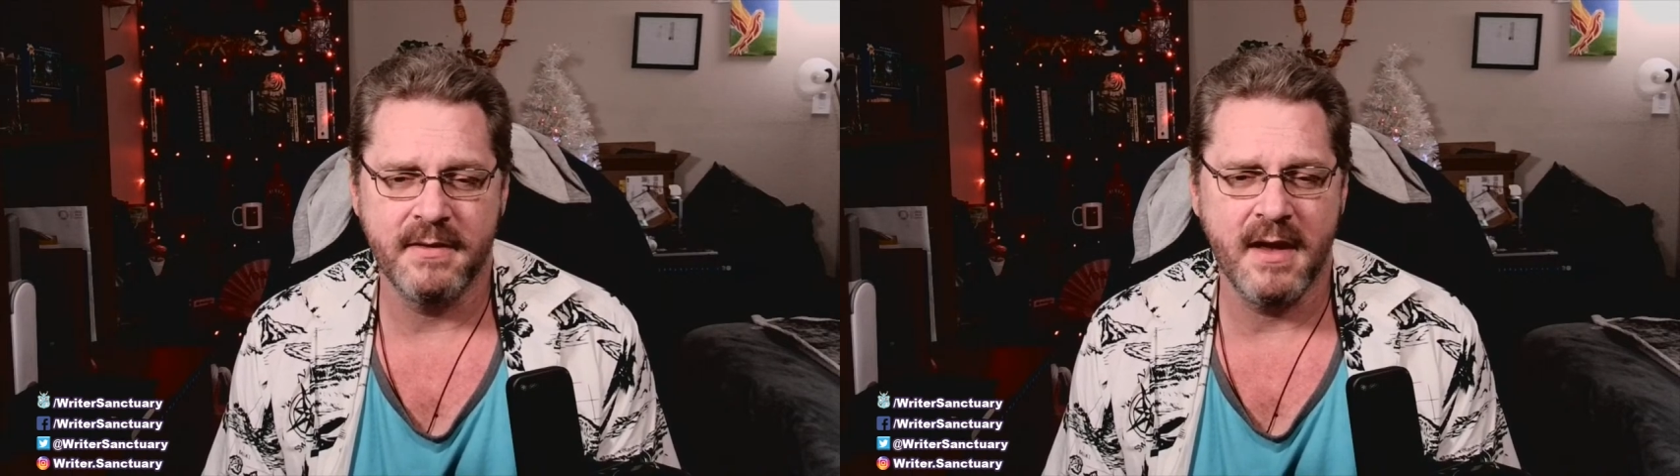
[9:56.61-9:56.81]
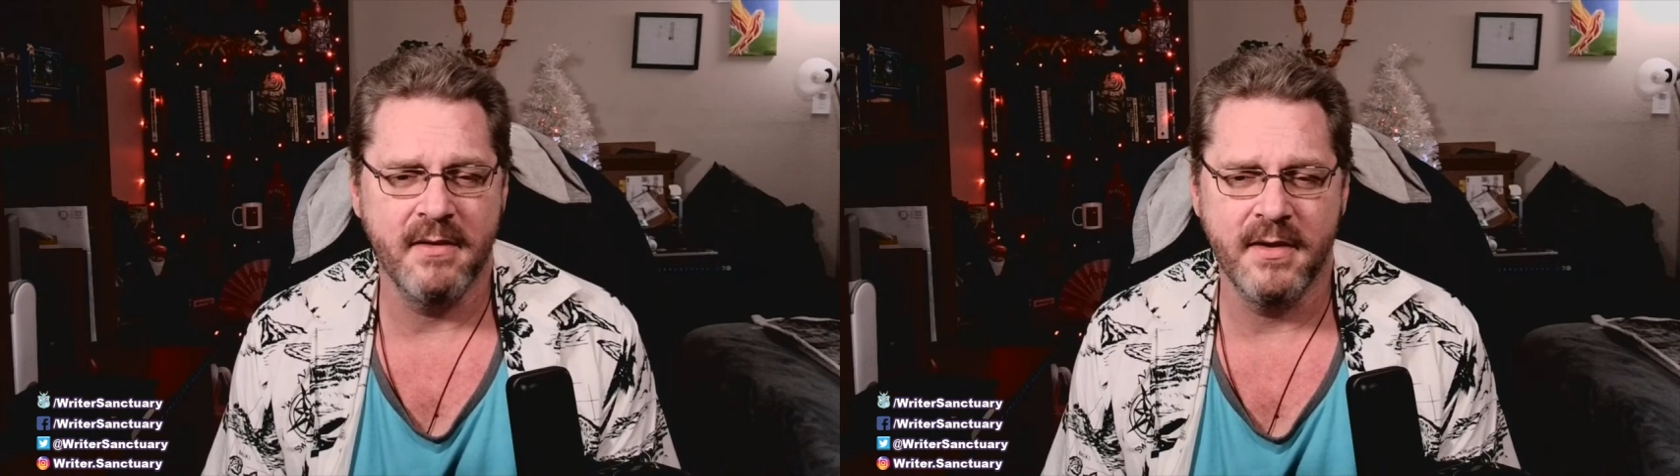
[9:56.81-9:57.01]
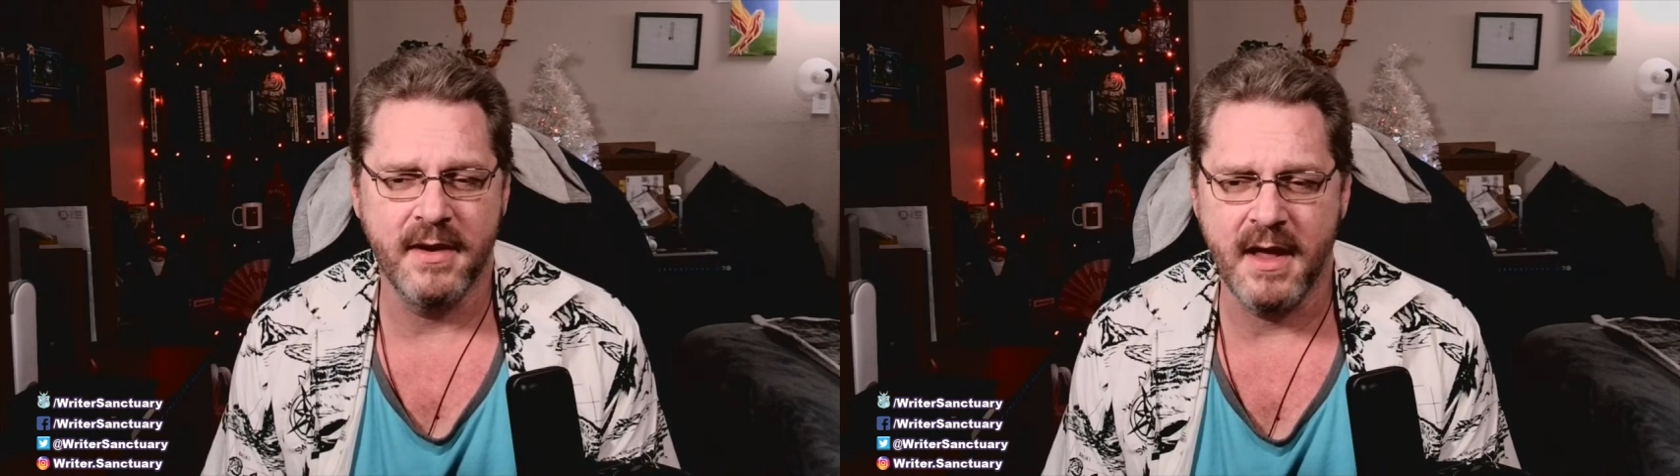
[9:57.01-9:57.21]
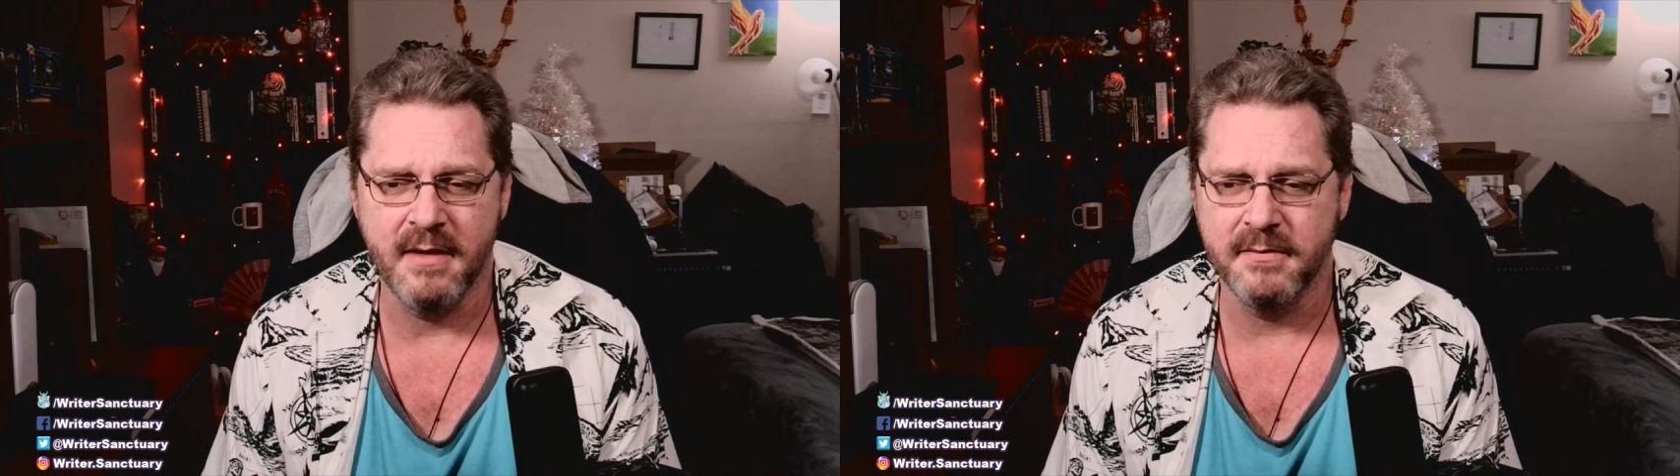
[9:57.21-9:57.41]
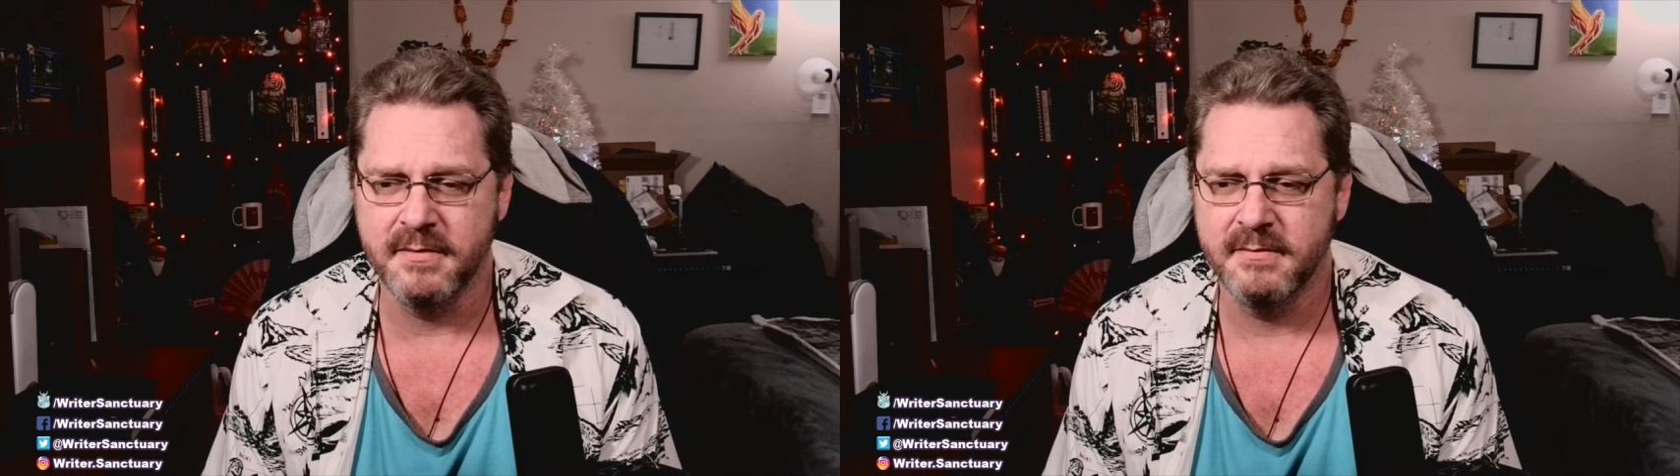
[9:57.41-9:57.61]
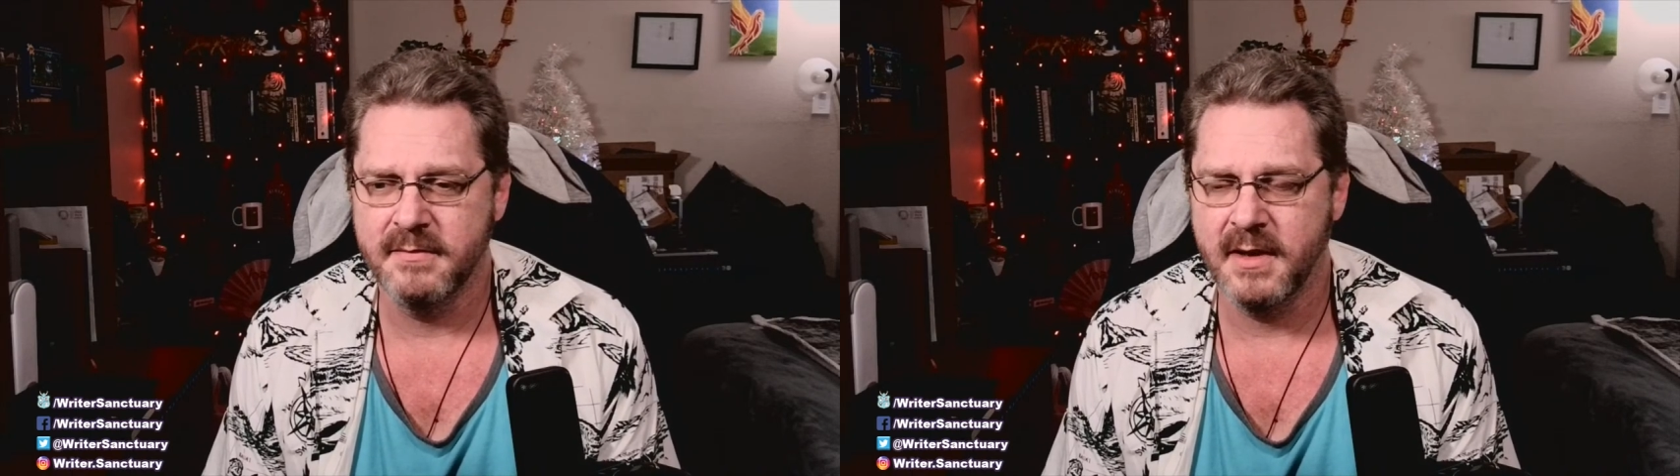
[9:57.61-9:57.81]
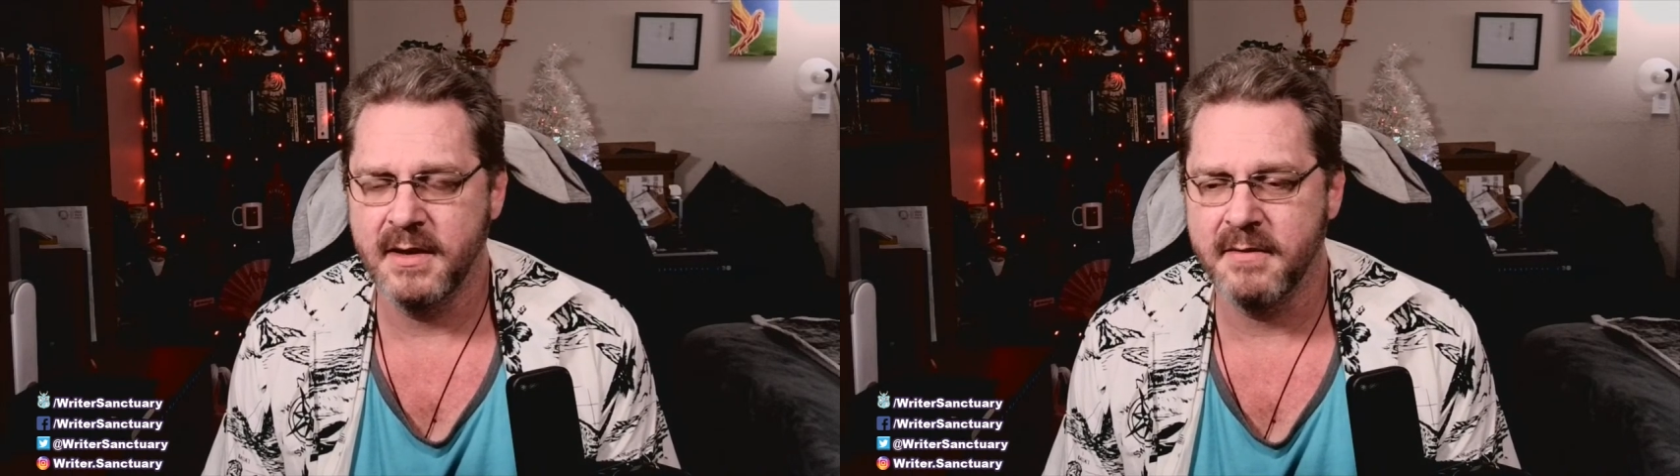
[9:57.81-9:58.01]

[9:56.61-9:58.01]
because I already have